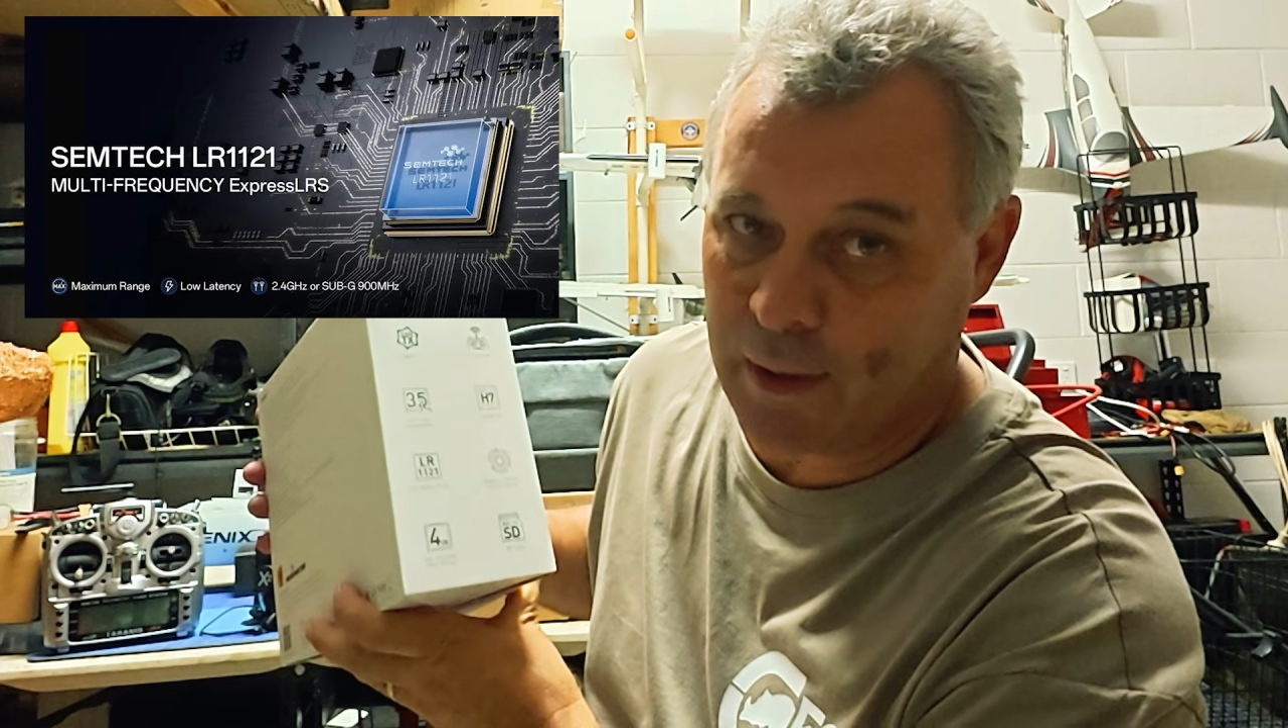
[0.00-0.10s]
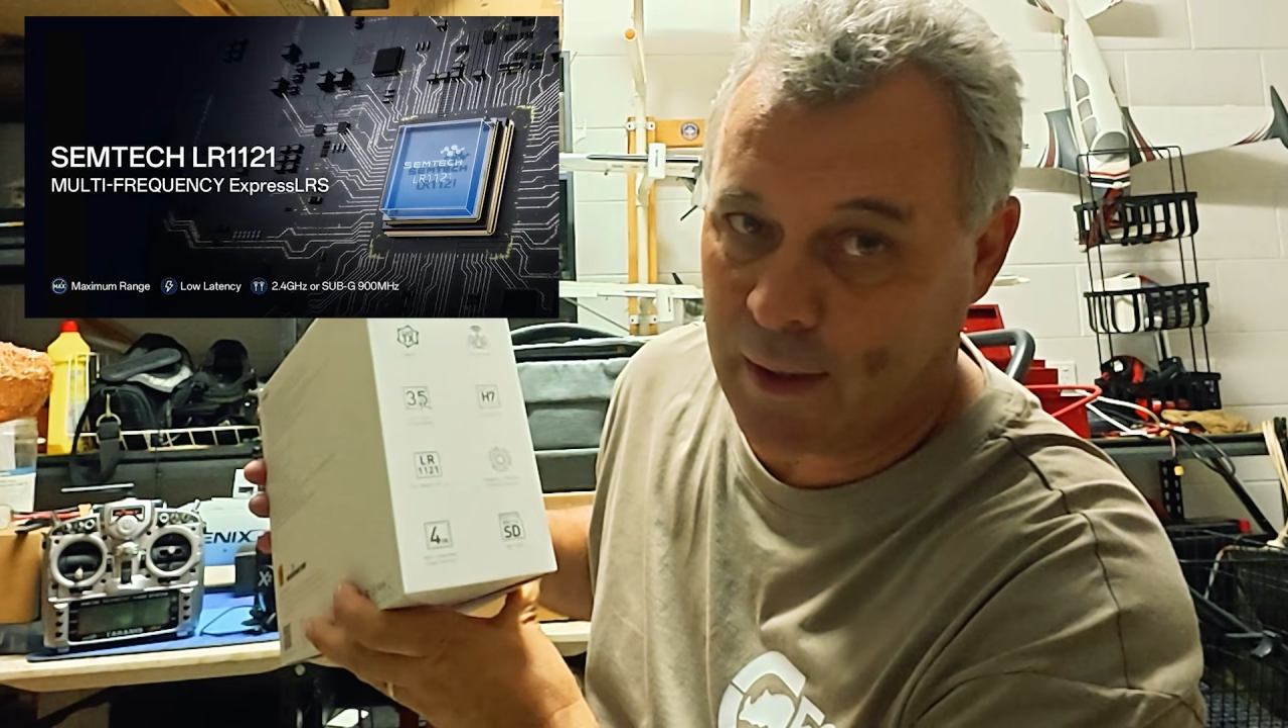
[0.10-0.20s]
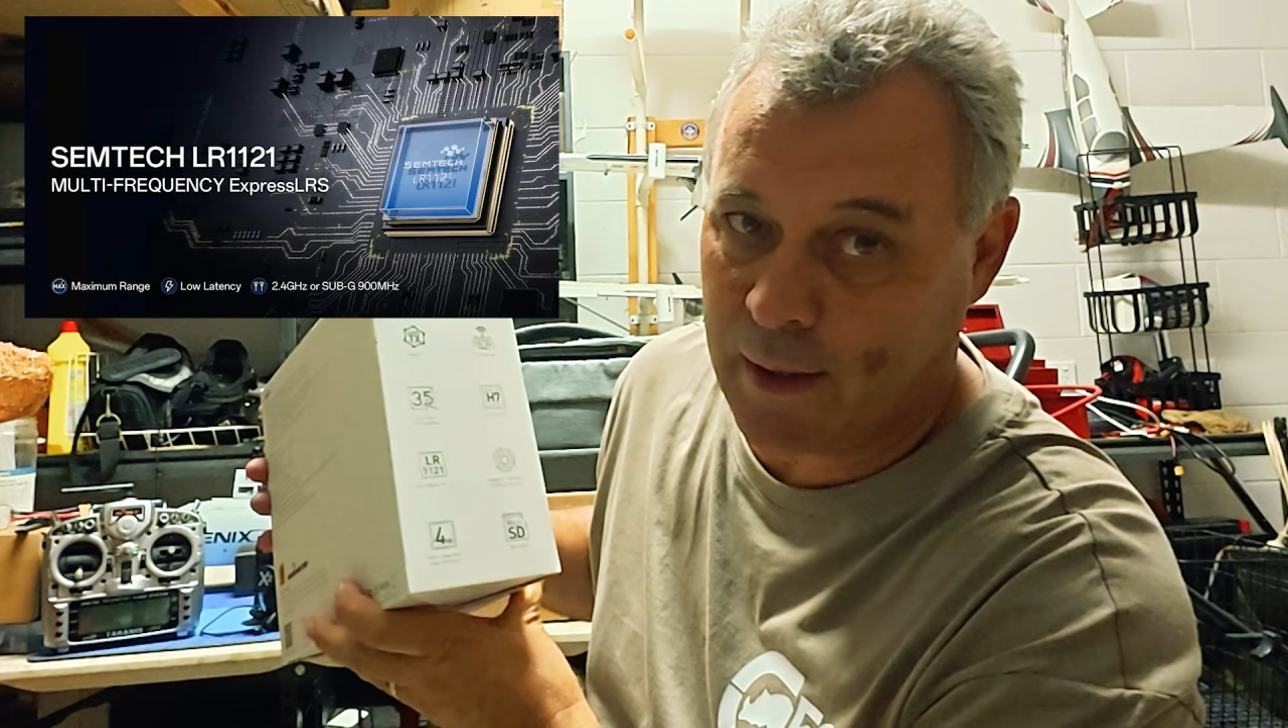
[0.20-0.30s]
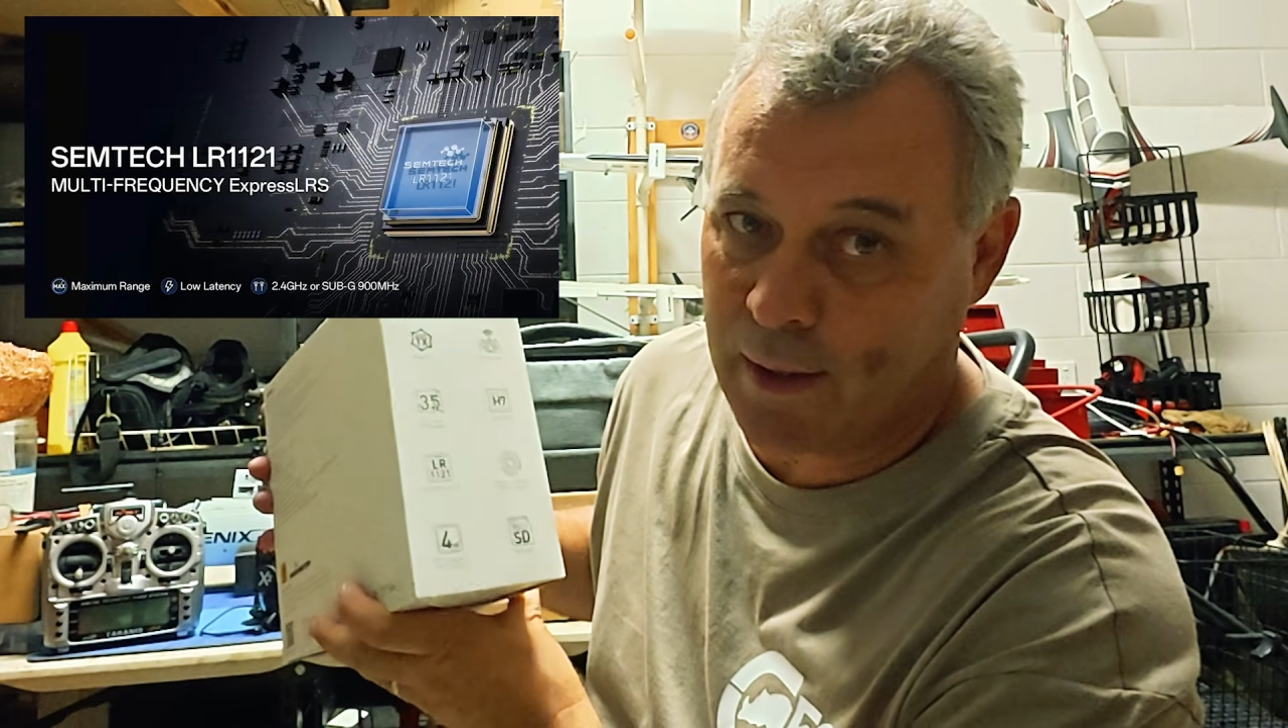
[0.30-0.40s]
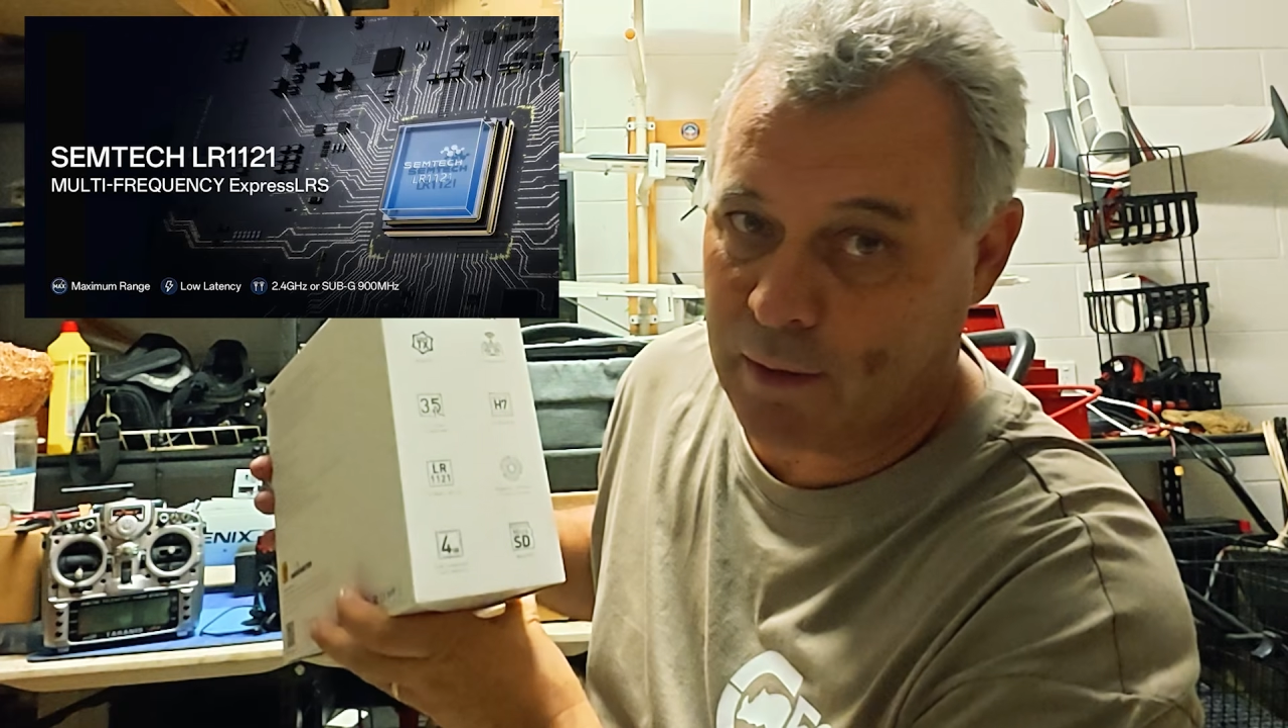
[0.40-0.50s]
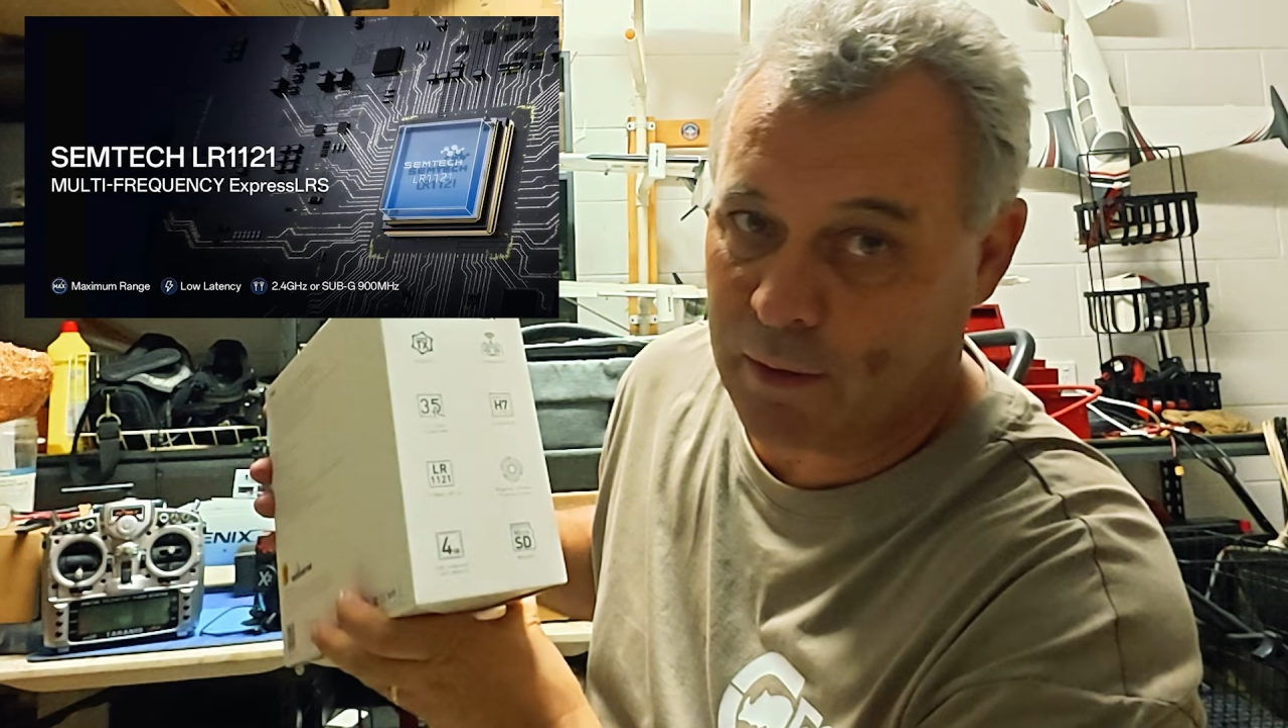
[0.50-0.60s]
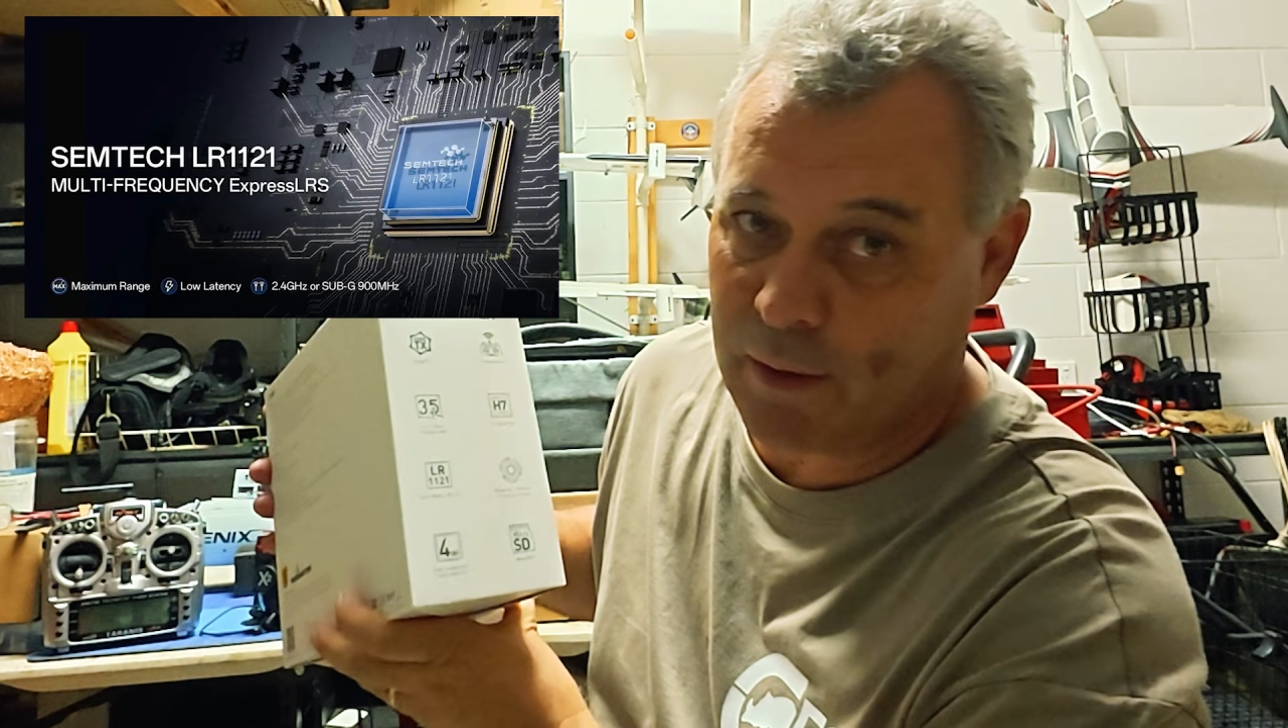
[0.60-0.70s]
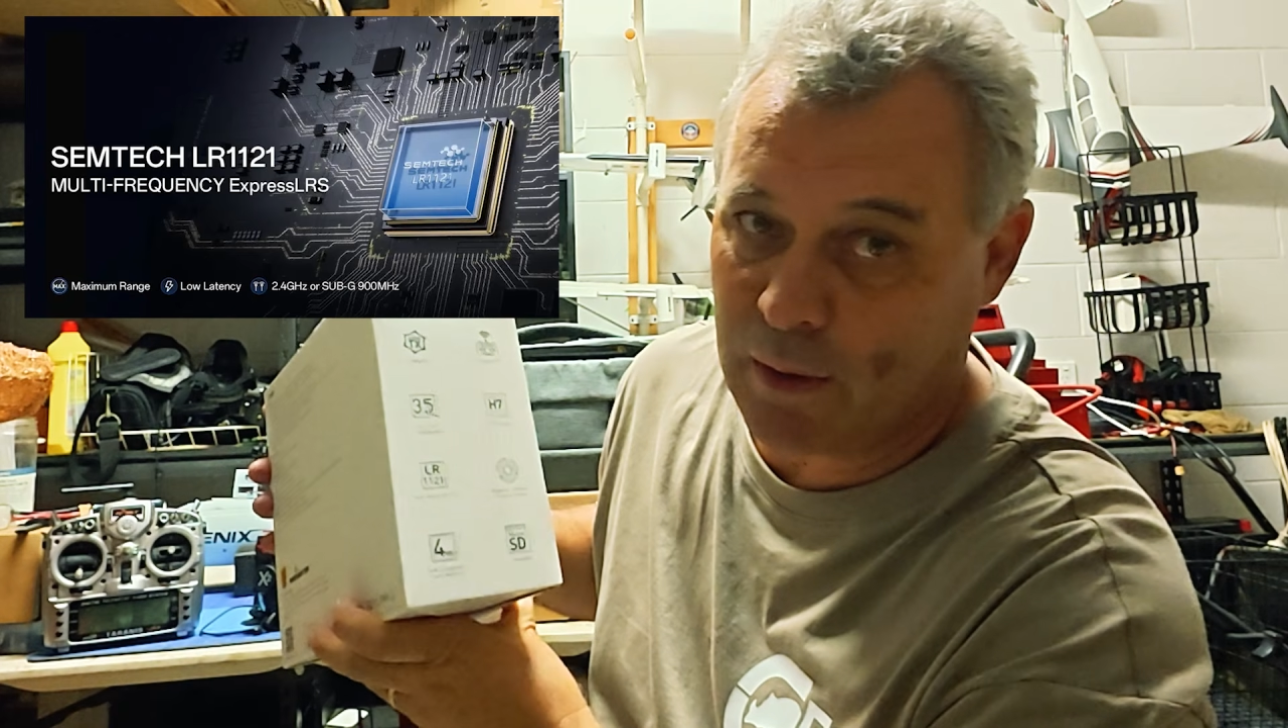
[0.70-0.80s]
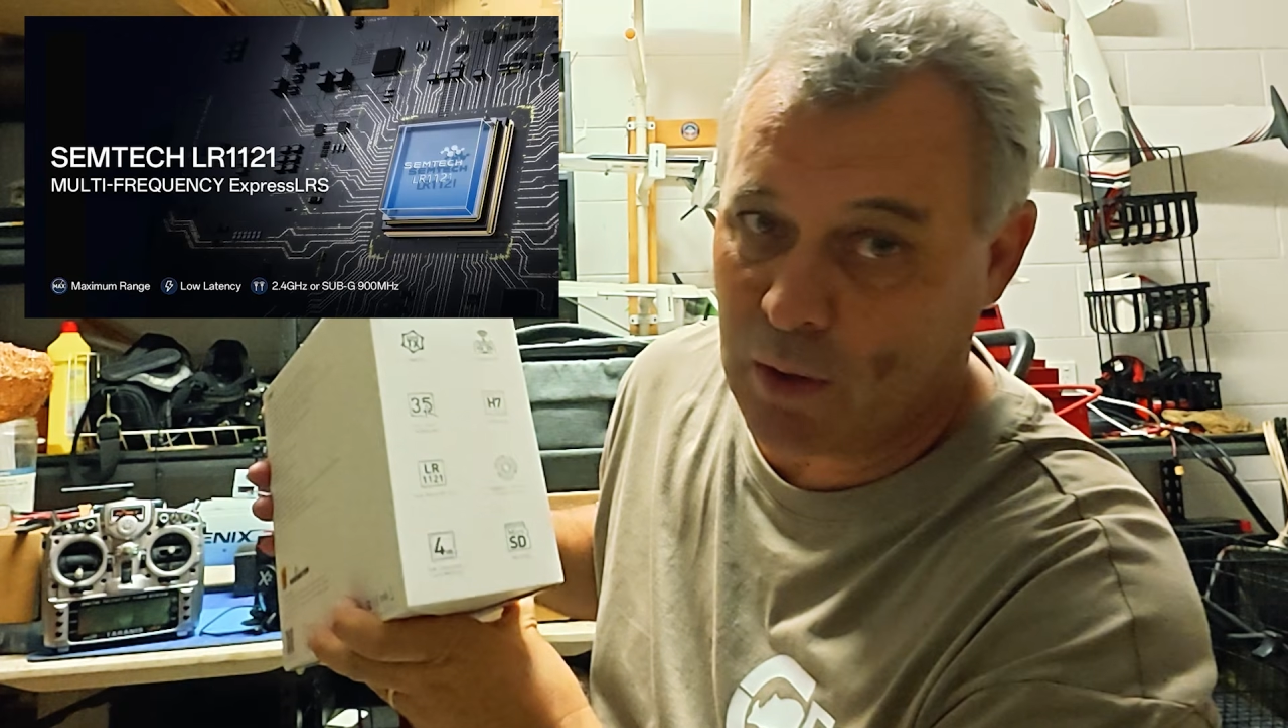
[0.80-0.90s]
and the